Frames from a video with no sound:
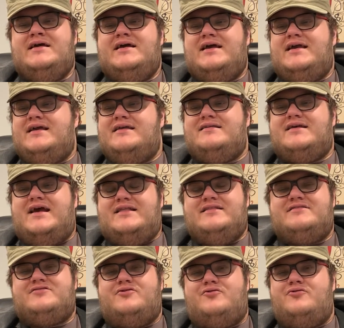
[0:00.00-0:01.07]
and yeah,
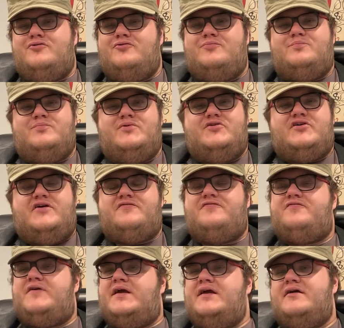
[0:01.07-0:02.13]
this whole
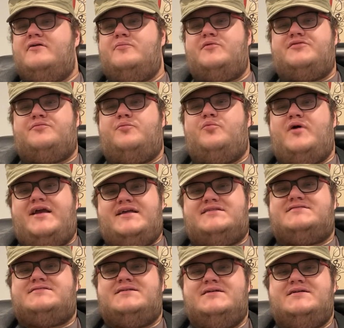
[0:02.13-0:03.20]
affair was a
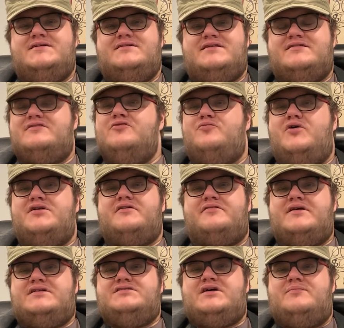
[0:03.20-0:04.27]
waste. It's no wonder
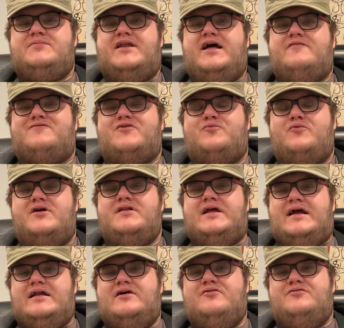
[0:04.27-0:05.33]
they dumped it out for one
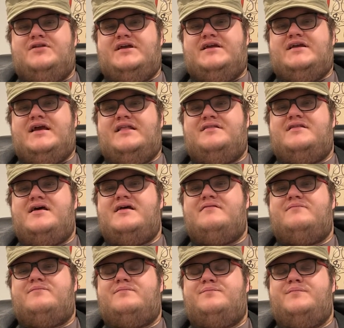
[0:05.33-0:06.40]
night only and
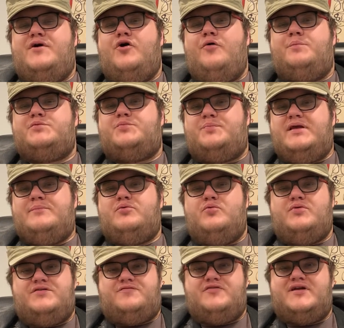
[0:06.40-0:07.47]
then hoped people
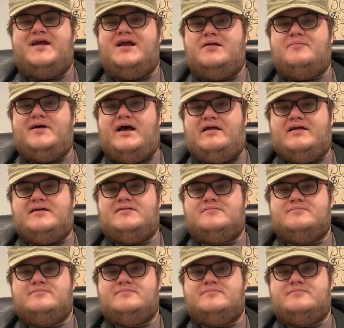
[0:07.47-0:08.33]
would forget about it.